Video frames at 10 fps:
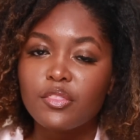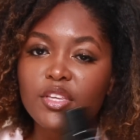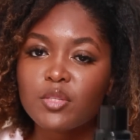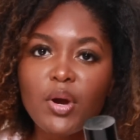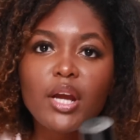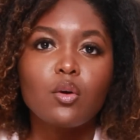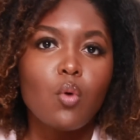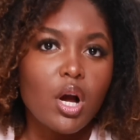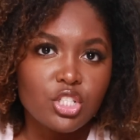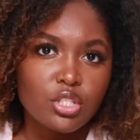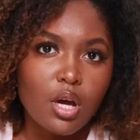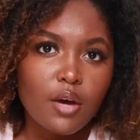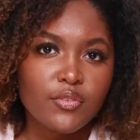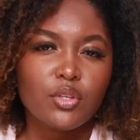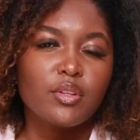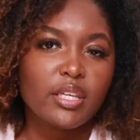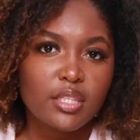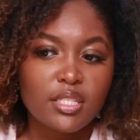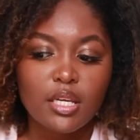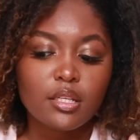This product washes off, so like
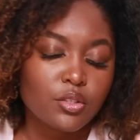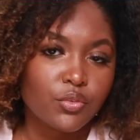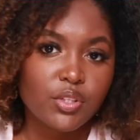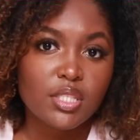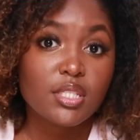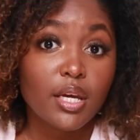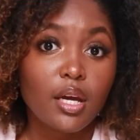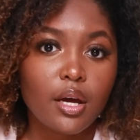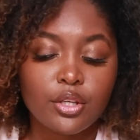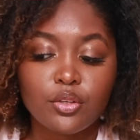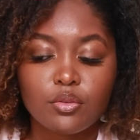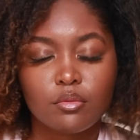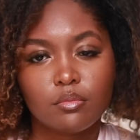the scent doesn't really stay on you.